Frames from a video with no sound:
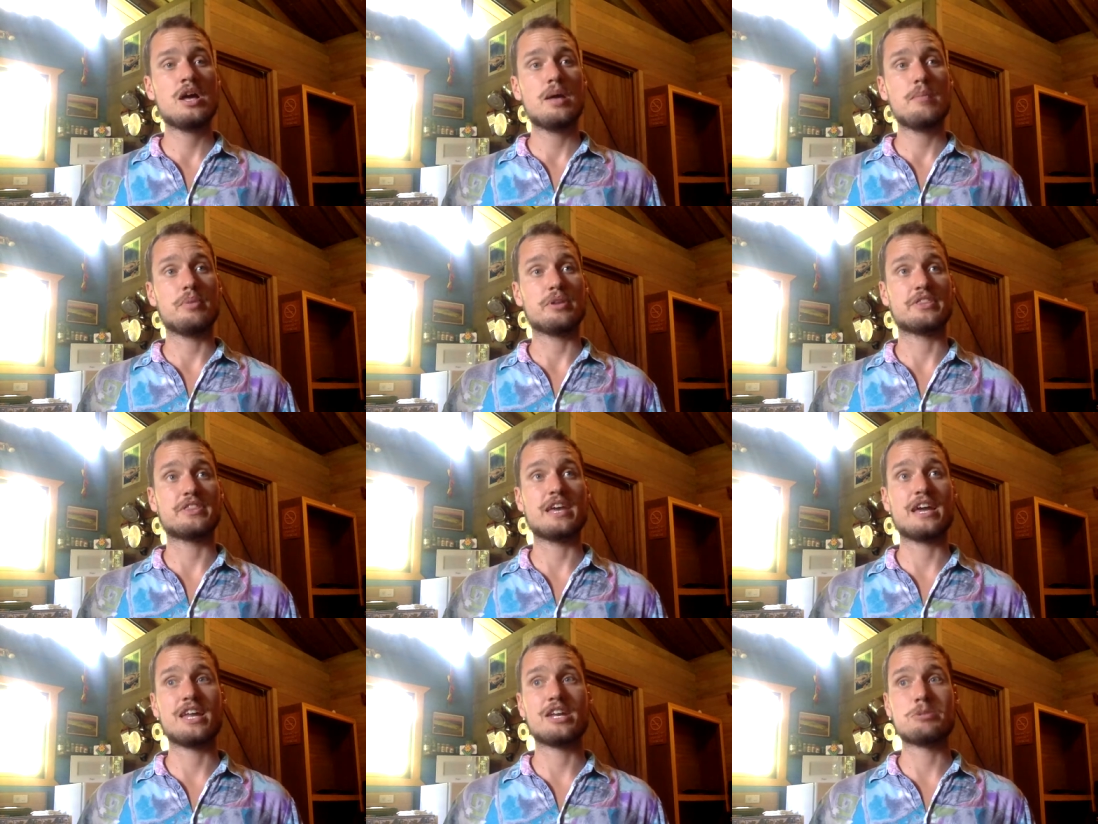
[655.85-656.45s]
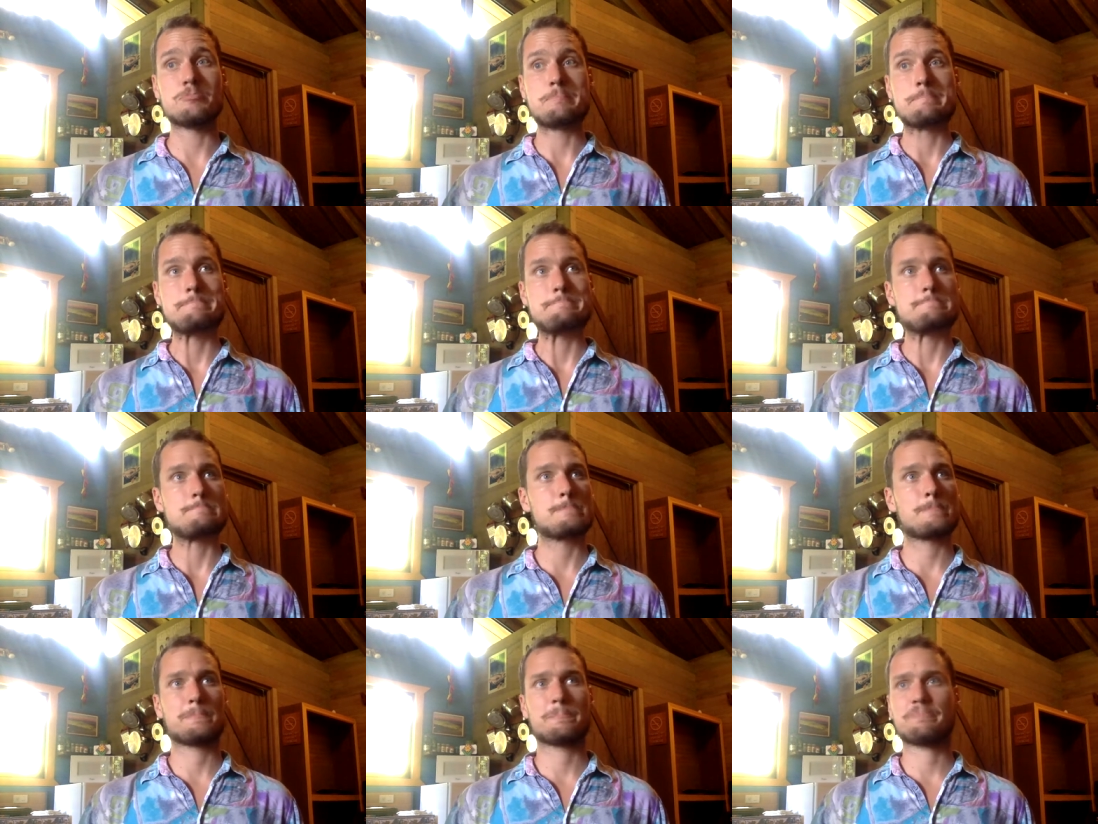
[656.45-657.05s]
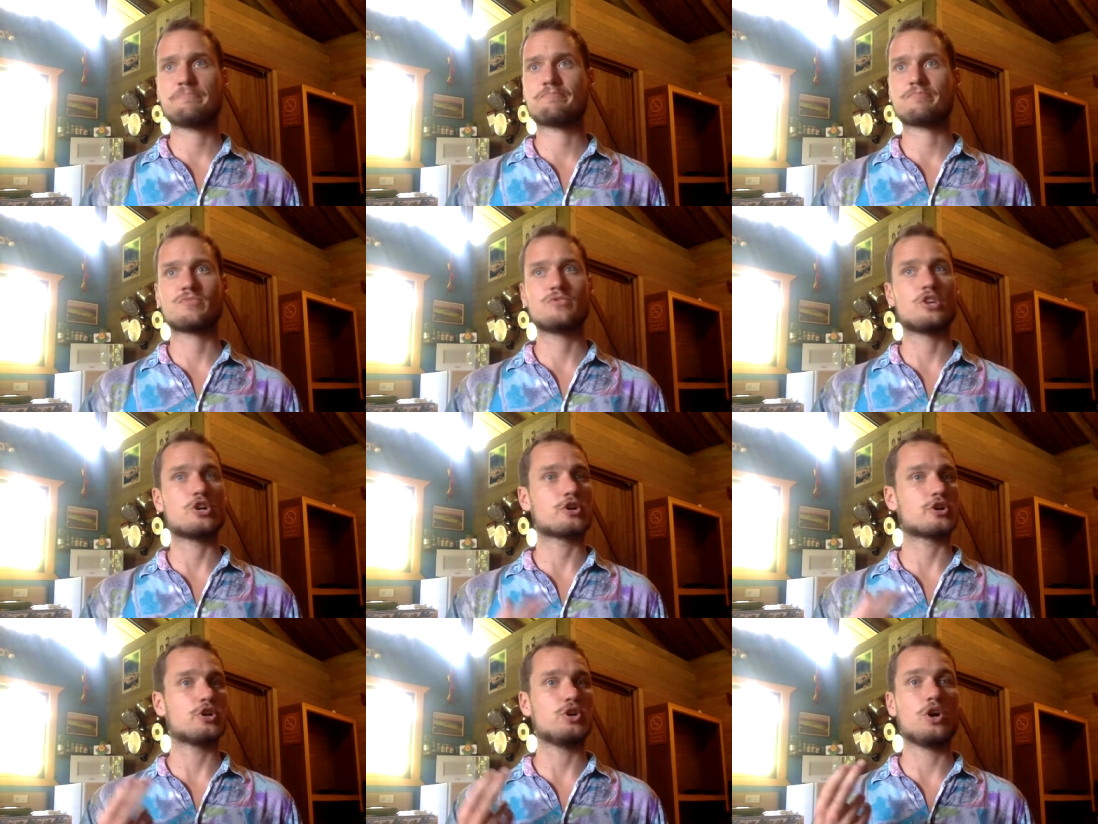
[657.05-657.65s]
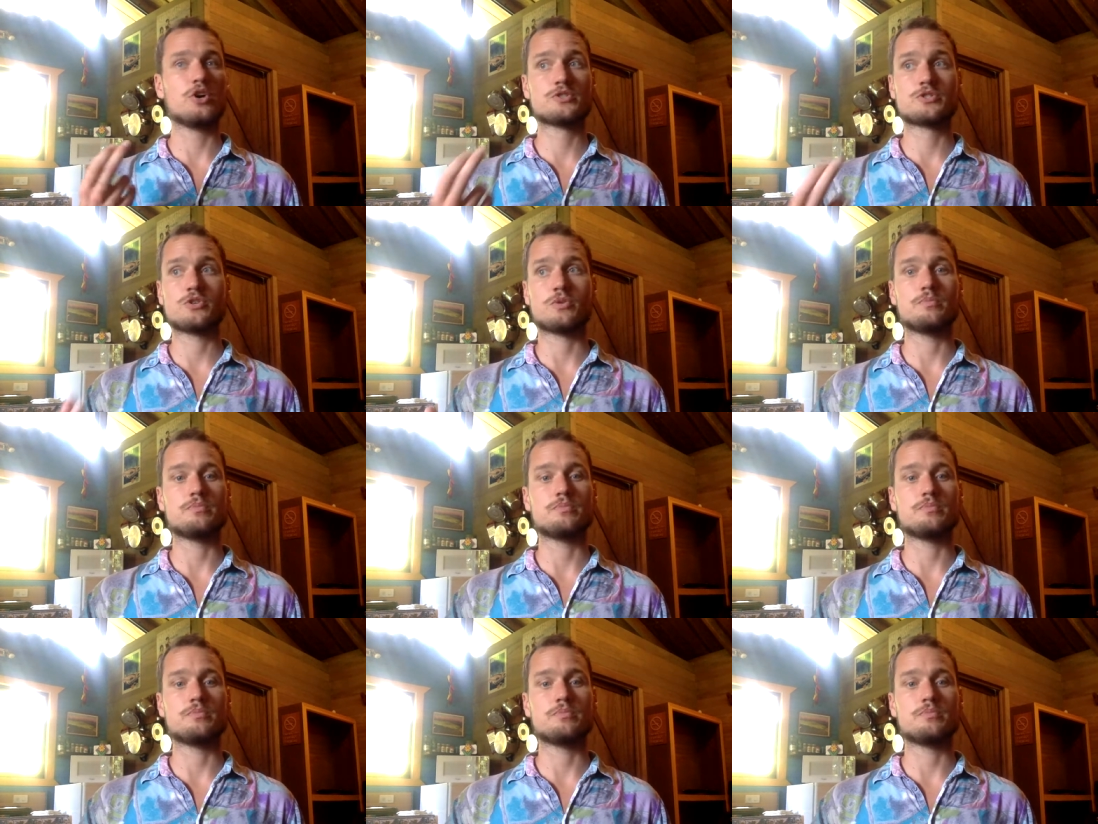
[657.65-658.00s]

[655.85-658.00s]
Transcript: but then there can also